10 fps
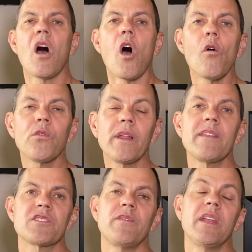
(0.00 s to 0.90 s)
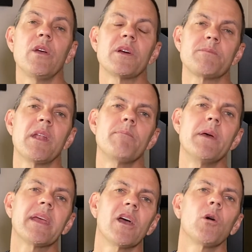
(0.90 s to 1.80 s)
Hopefully this video has been a
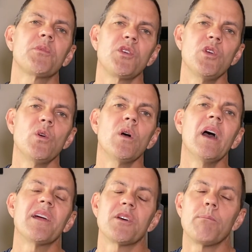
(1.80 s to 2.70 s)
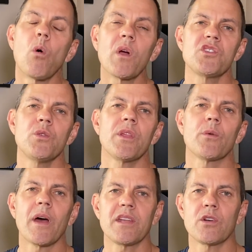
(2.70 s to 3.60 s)
big help to you to point you in the
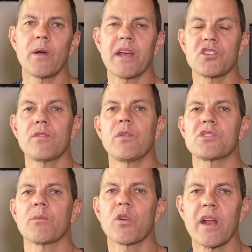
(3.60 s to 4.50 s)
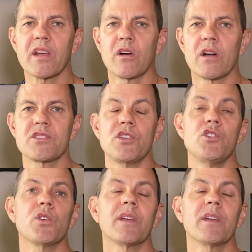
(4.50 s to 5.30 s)
right direction for some credit cards that you can